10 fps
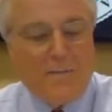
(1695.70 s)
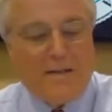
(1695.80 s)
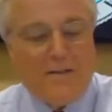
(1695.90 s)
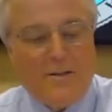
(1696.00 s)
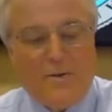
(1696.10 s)

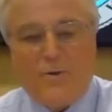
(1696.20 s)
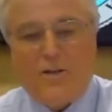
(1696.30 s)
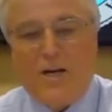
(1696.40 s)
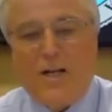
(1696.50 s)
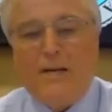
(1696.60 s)
Going back to the
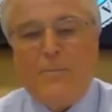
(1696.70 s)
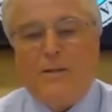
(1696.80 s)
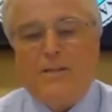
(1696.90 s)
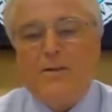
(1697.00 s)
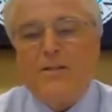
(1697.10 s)
North
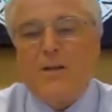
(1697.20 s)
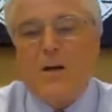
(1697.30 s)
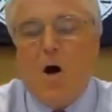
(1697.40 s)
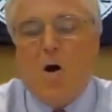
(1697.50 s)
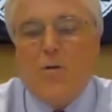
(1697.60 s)
Carolina piece, there
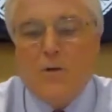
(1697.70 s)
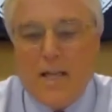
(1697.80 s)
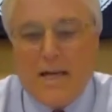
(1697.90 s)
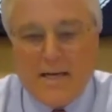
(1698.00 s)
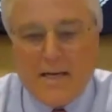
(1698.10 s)
is an
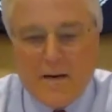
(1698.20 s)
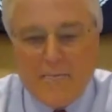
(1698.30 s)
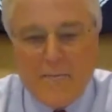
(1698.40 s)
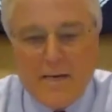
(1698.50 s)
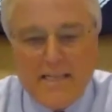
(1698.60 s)

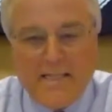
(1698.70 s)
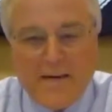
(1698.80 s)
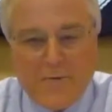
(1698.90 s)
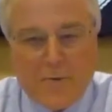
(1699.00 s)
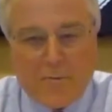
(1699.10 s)
overlay of
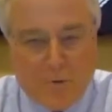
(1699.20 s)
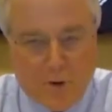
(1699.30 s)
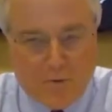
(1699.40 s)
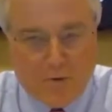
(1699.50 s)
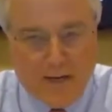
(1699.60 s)
many
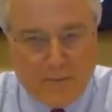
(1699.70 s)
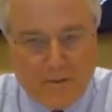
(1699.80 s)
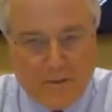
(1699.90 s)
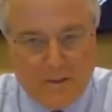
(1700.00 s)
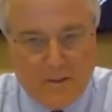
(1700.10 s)
different
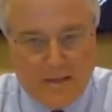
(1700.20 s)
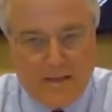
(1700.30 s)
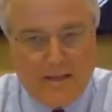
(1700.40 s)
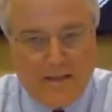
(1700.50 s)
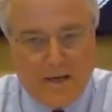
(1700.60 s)
programs
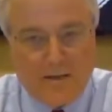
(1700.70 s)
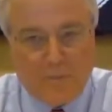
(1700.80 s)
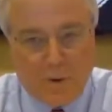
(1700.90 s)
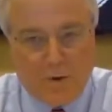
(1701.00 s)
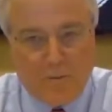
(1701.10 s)
in the
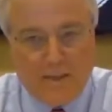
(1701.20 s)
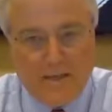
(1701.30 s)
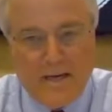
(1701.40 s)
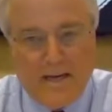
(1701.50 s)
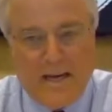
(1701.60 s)

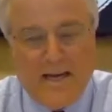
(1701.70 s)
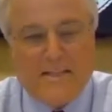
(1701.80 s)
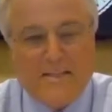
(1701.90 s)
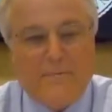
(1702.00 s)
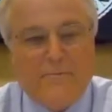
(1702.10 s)
unemployment.
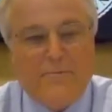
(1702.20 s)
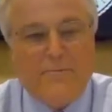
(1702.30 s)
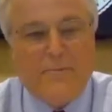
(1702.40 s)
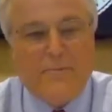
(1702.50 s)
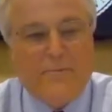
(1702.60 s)
It's a
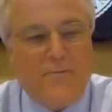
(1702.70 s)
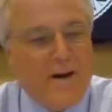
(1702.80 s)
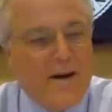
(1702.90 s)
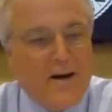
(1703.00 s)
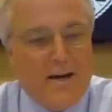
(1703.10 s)

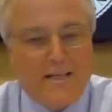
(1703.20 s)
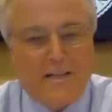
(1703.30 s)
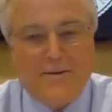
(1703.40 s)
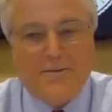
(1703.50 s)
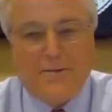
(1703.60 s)

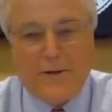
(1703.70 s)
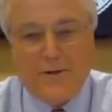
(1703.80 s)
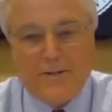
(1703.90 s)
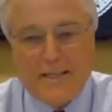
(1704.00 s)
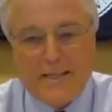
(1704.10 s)
very
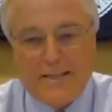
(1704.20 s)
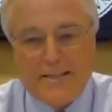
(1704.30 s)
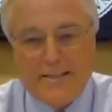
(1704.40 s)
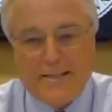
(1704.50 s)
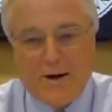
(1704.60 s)

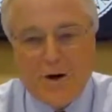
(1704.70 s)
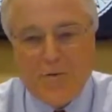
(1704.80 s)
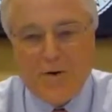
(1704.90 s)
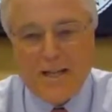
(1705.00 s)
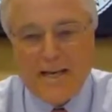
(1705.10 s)
confusing
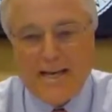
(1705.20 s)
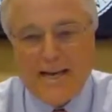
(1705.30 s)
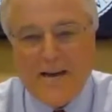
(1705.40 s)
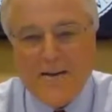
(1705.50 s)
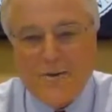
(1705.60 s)

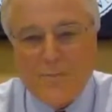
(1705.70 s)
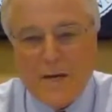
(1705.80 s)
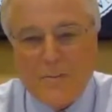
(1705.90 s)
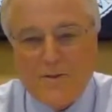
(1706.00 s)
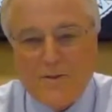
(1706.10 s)
overlay in how
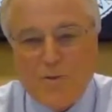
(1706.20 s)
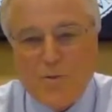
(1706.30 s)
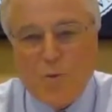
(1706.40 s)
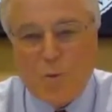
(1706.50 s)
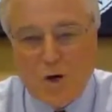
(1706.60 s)
those
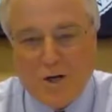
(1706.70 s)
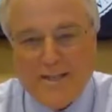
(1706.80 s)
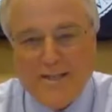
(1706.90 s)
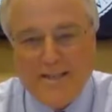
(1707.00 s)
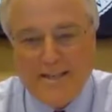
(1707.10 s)
payments
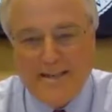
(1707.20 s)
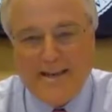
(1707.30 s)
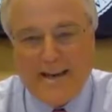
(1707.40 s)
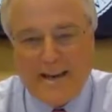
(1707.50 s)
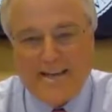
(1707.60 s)
work.
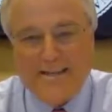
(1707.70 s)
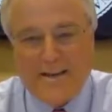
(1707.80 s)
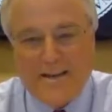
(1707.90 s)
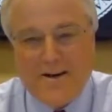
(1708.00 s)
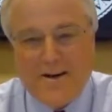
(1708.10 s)

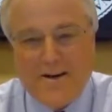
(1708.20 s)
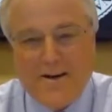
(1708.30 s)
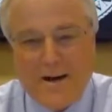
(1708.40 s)
And